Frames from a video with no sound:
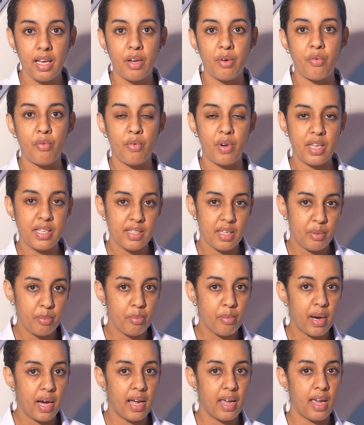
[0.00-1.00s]
written
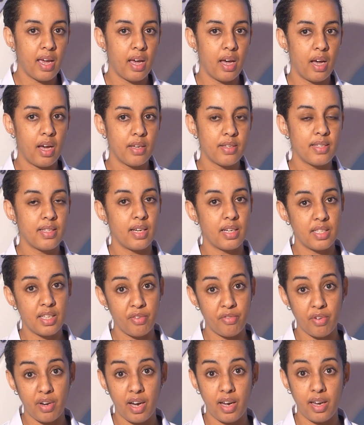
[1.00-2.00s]
by a
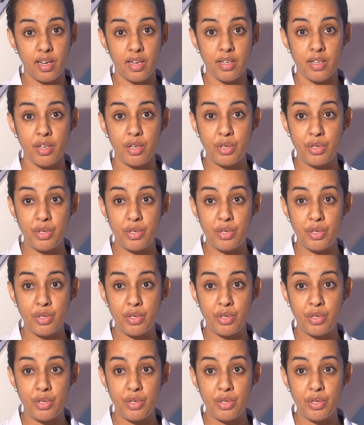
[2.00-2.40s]
certified